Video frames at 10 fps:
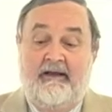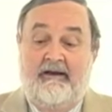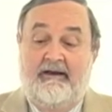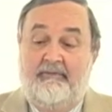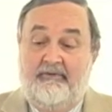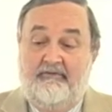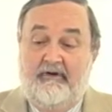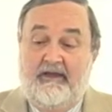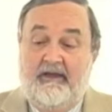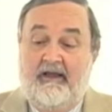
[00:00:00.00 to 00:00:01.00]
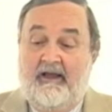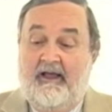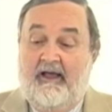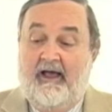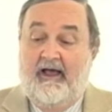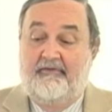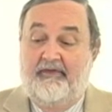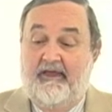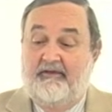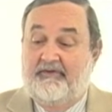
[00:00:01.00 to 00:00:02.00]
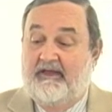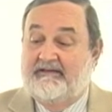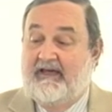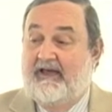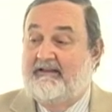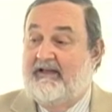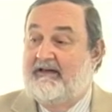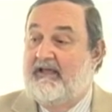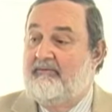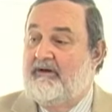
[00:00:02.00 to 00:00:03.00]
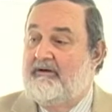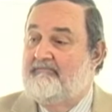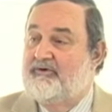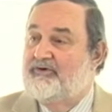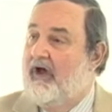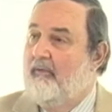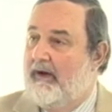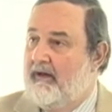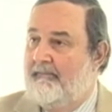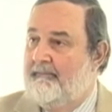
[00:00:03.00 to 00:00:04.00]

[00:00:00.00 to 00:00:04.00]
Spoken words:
Number three, I think the attack that came in Peshawar